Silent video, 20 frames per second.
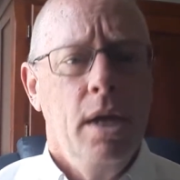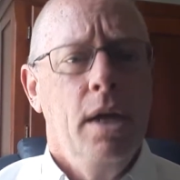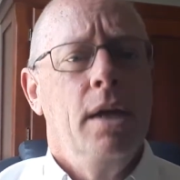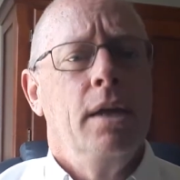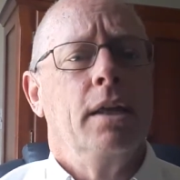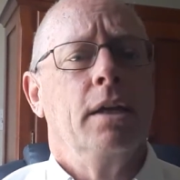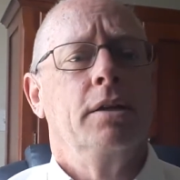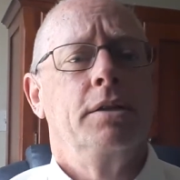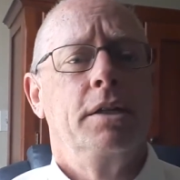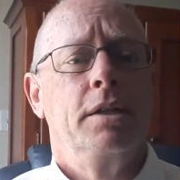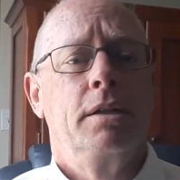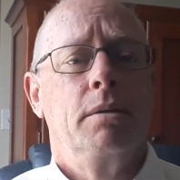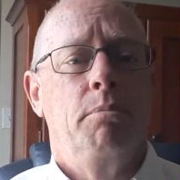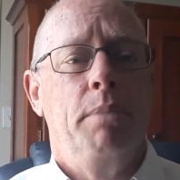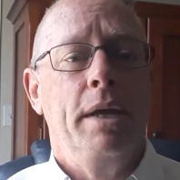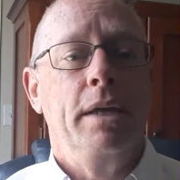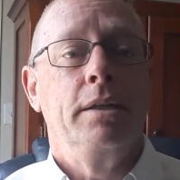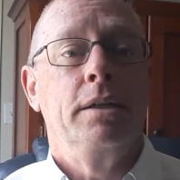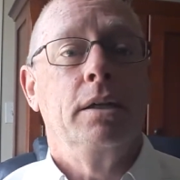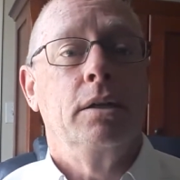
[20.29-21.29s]
Now it's just a
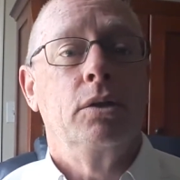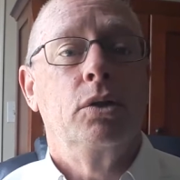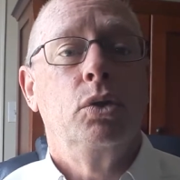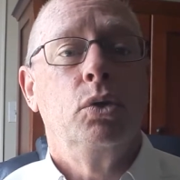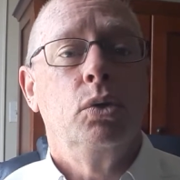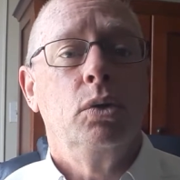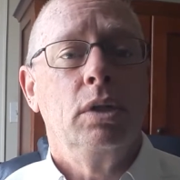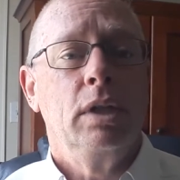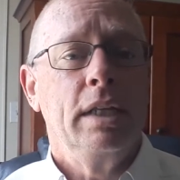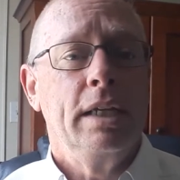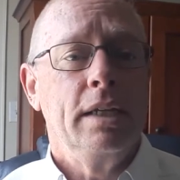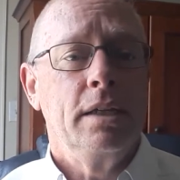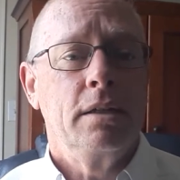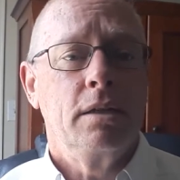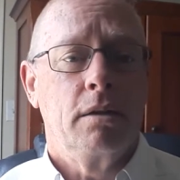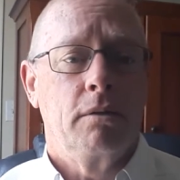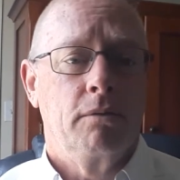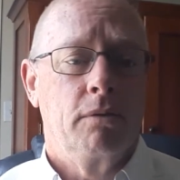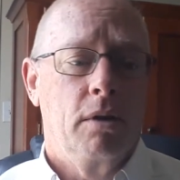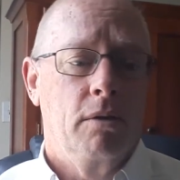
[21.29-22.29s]
basic tool list
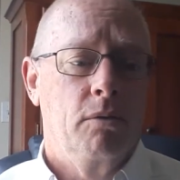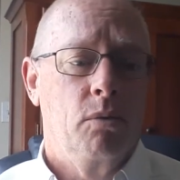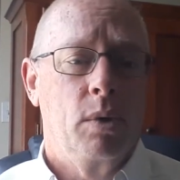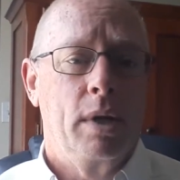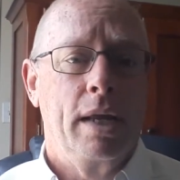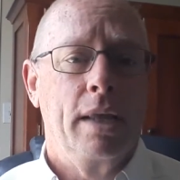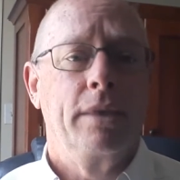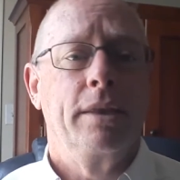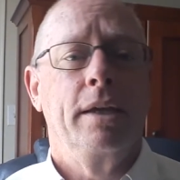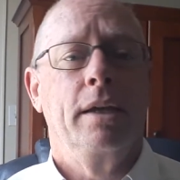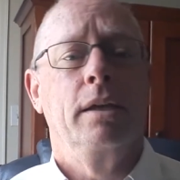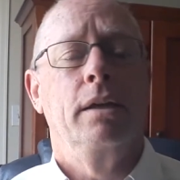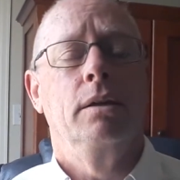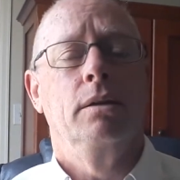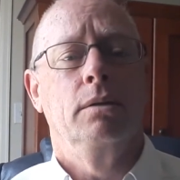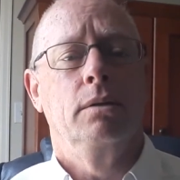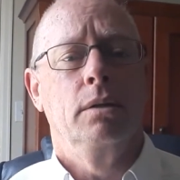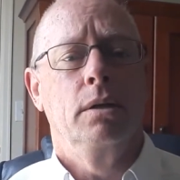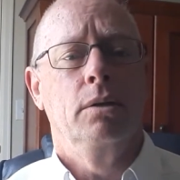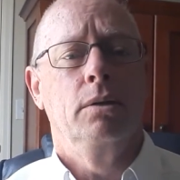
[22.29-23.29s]
of what I think
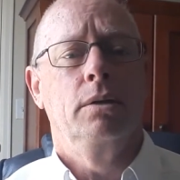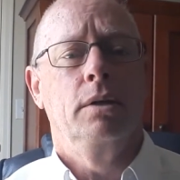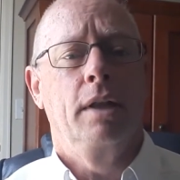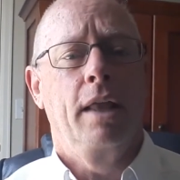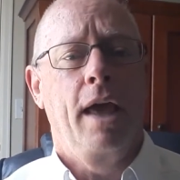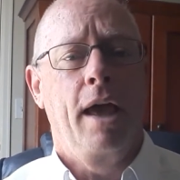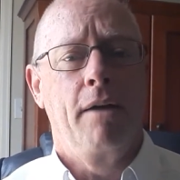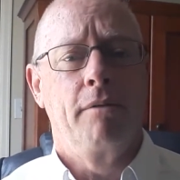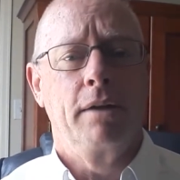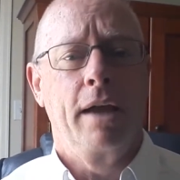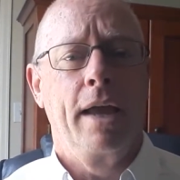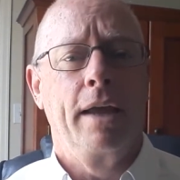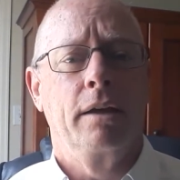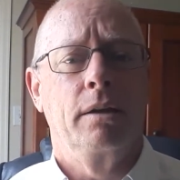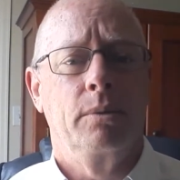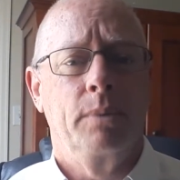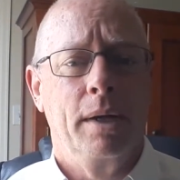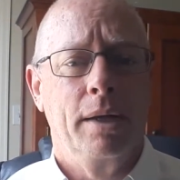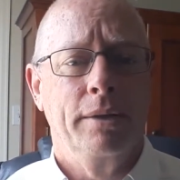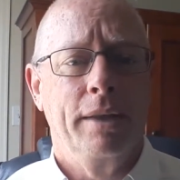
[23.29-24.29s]
you should have hanging
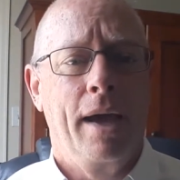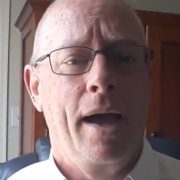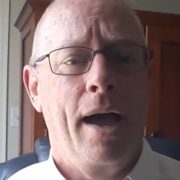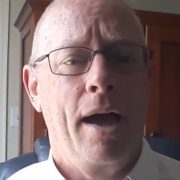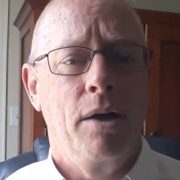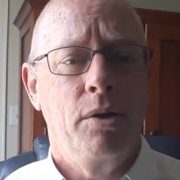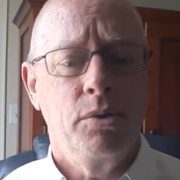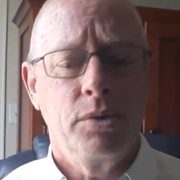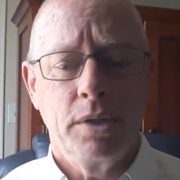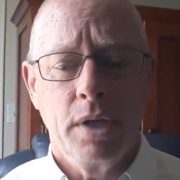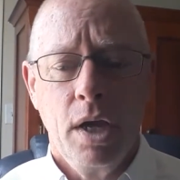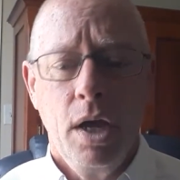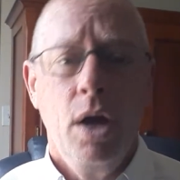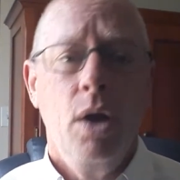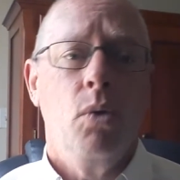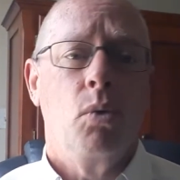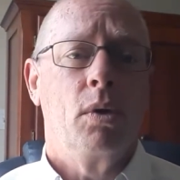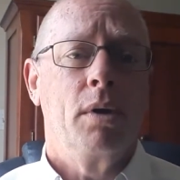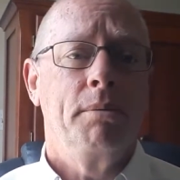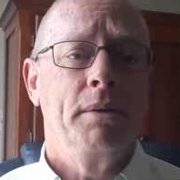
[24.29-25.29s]
around the house.
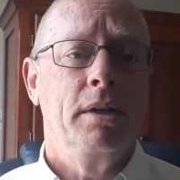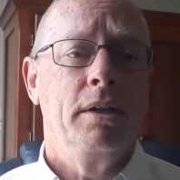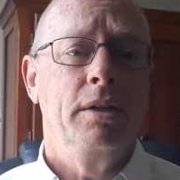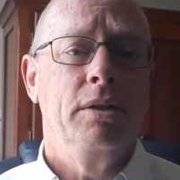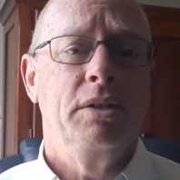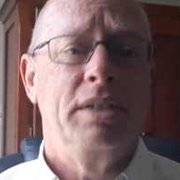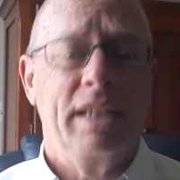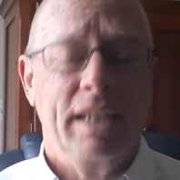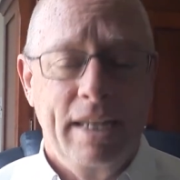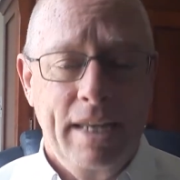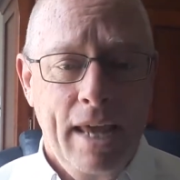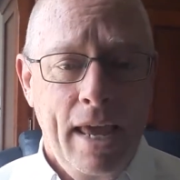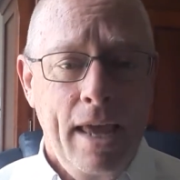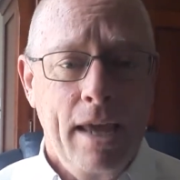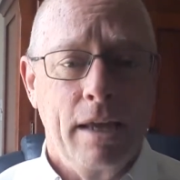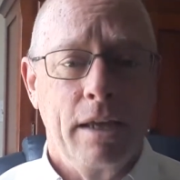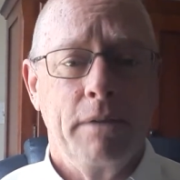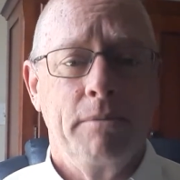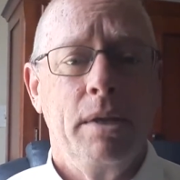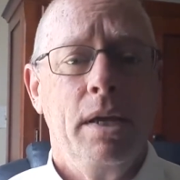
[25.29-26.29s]
What I'm going to do
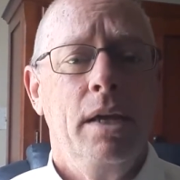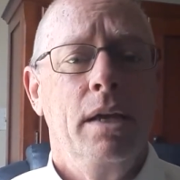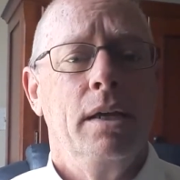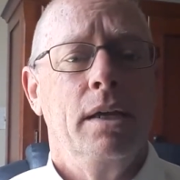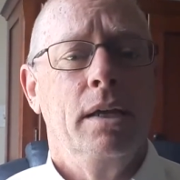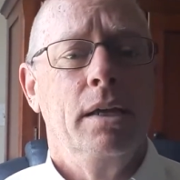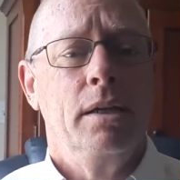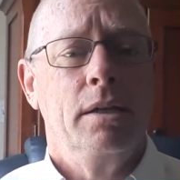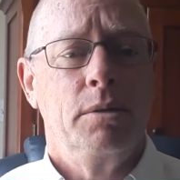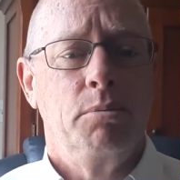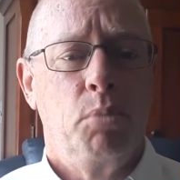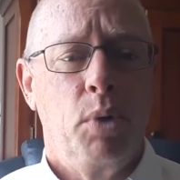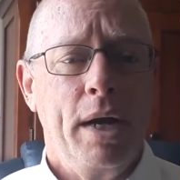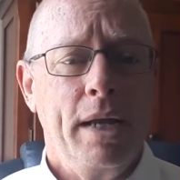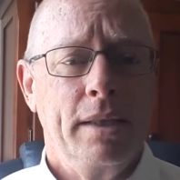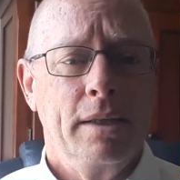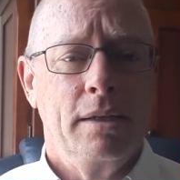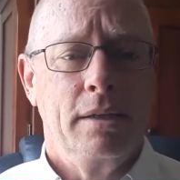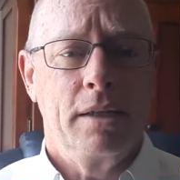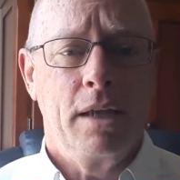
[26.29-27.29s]
today is break
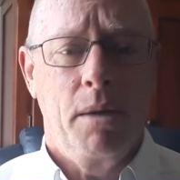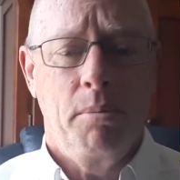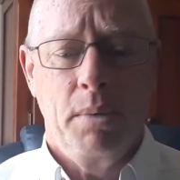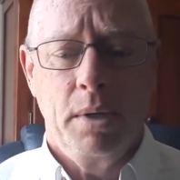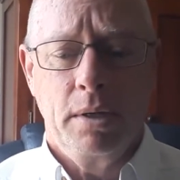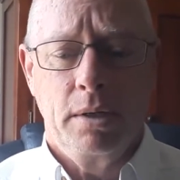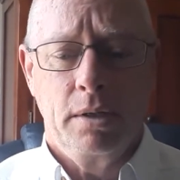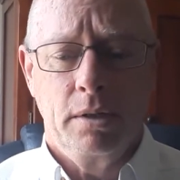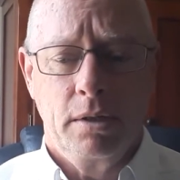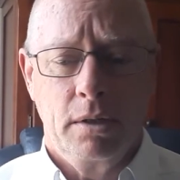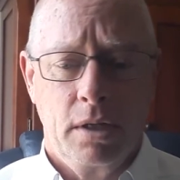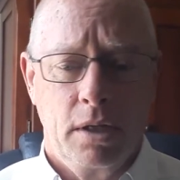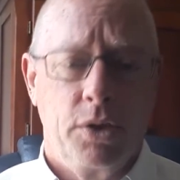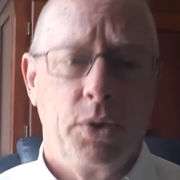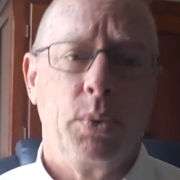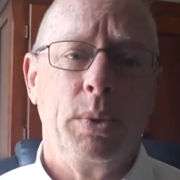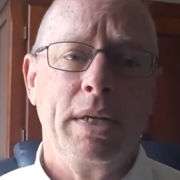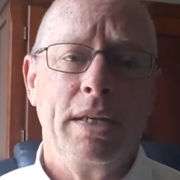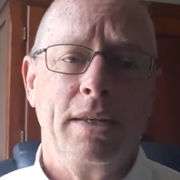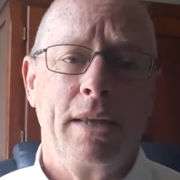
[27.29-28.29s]
this up into
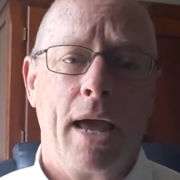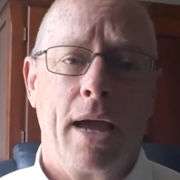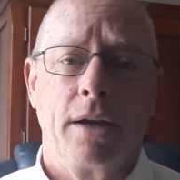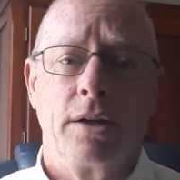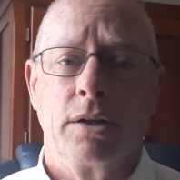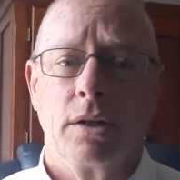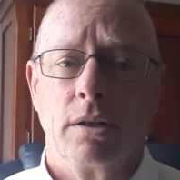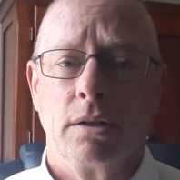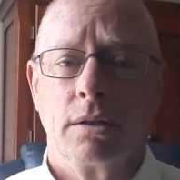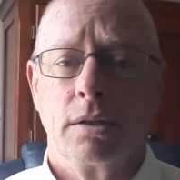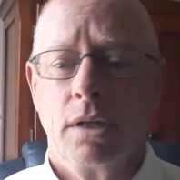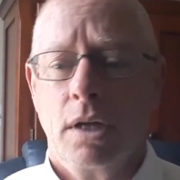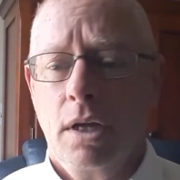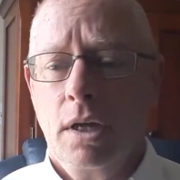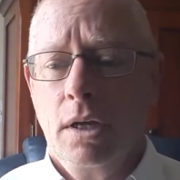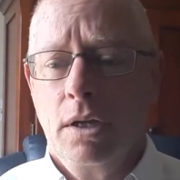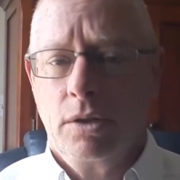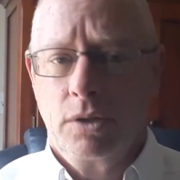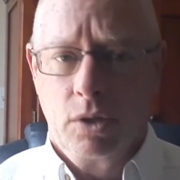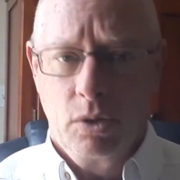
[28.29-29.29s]
3 sections.
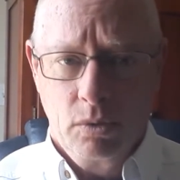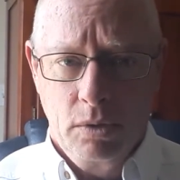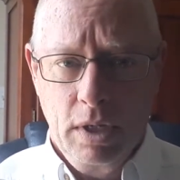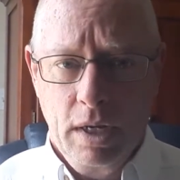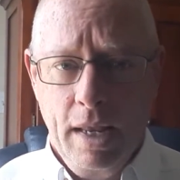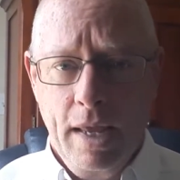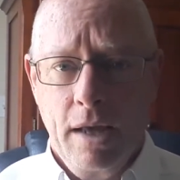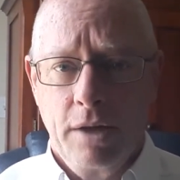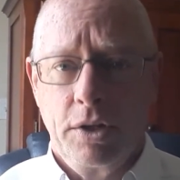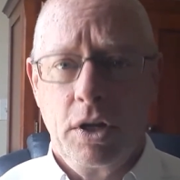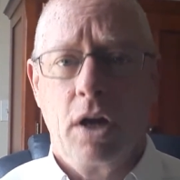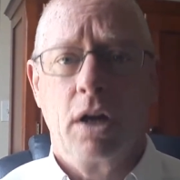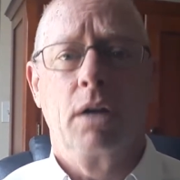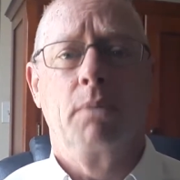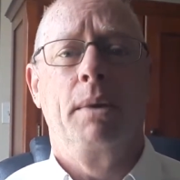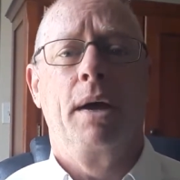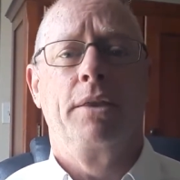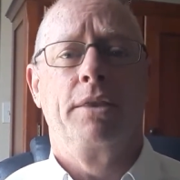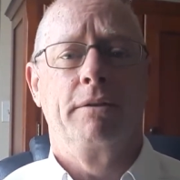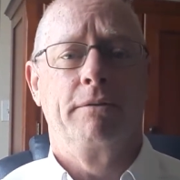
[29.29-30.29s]
So today I'll talk
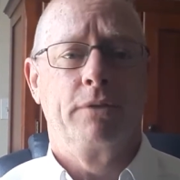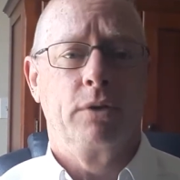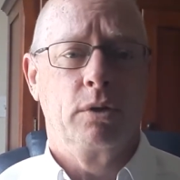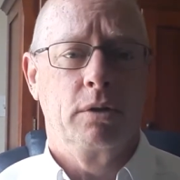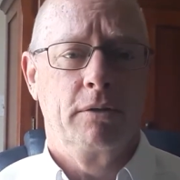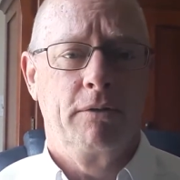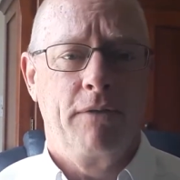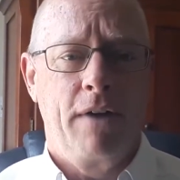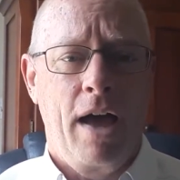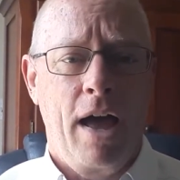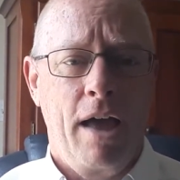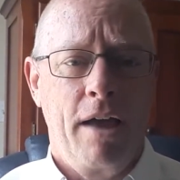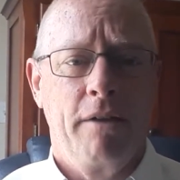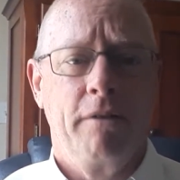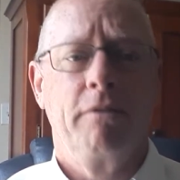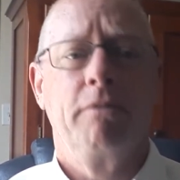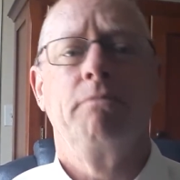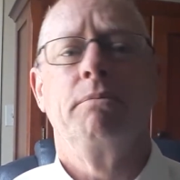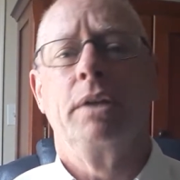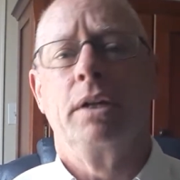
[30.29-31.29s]
about the first
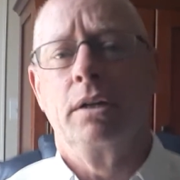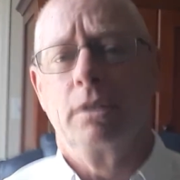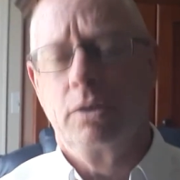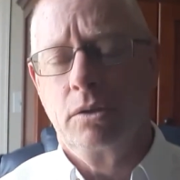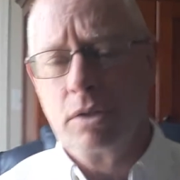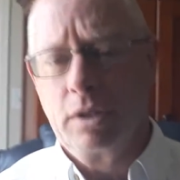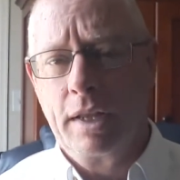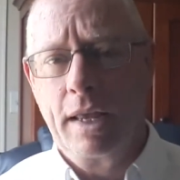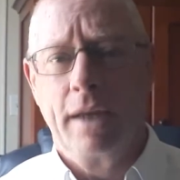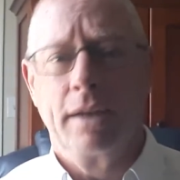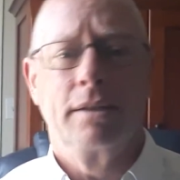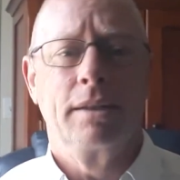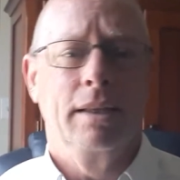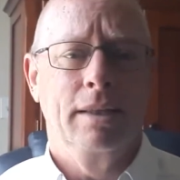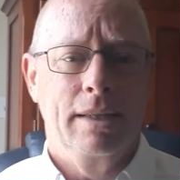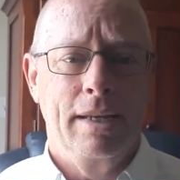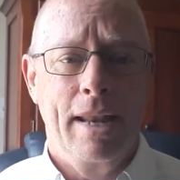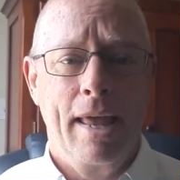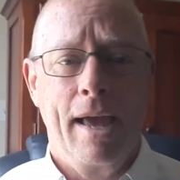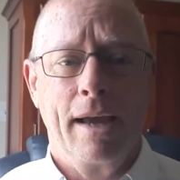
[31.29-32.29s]
5, then I'll do the next and the
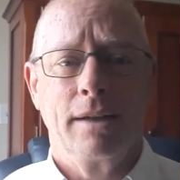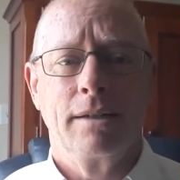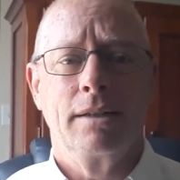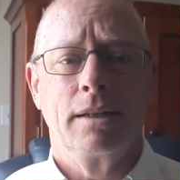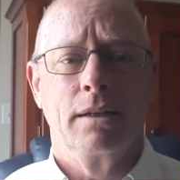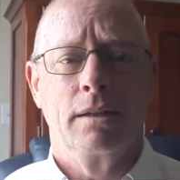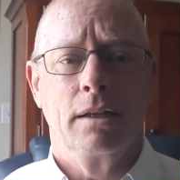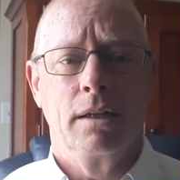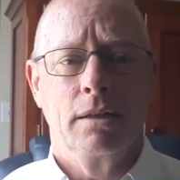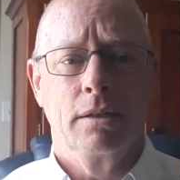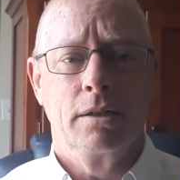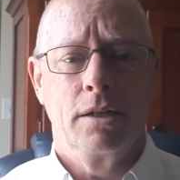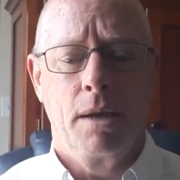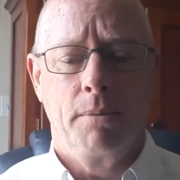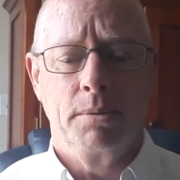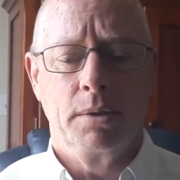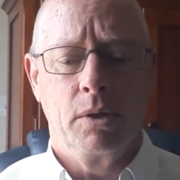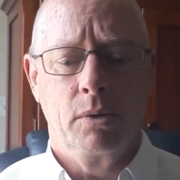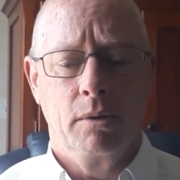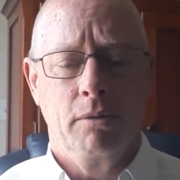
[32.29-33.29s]
next in
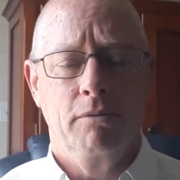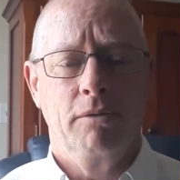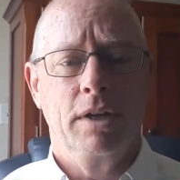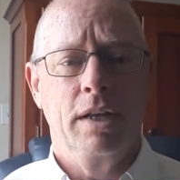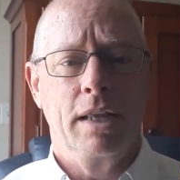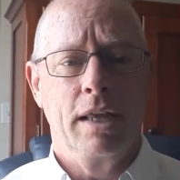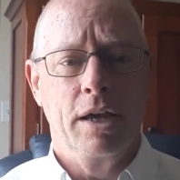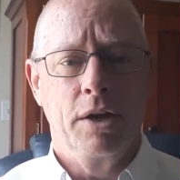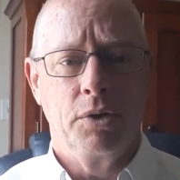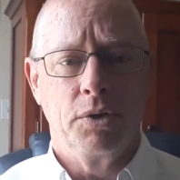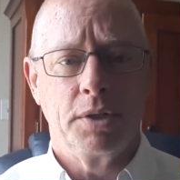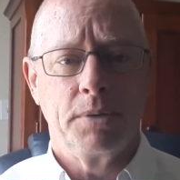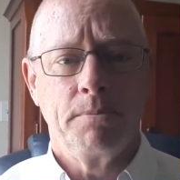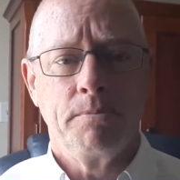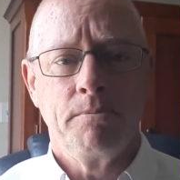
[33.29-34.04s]
subsequent videos.